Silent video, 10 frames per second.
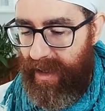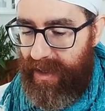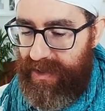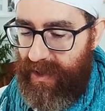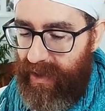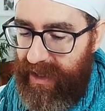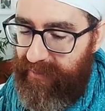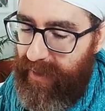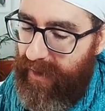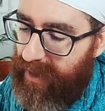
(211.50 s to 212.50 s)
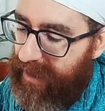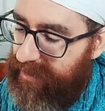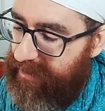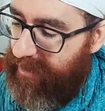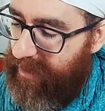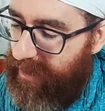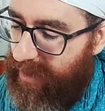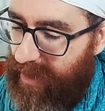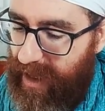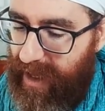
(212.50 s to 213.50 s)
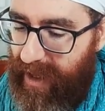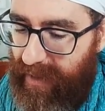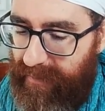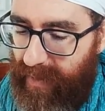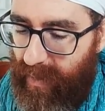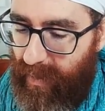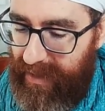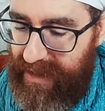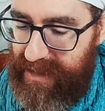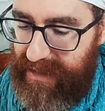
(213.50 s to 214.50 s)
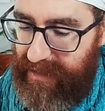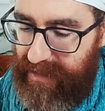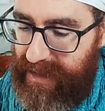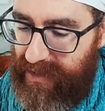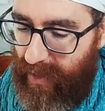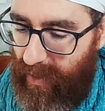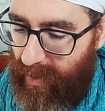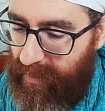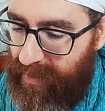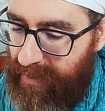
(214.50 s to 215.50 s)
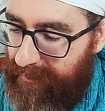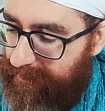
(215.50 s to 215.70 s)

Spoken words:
So if we look at what is this Om,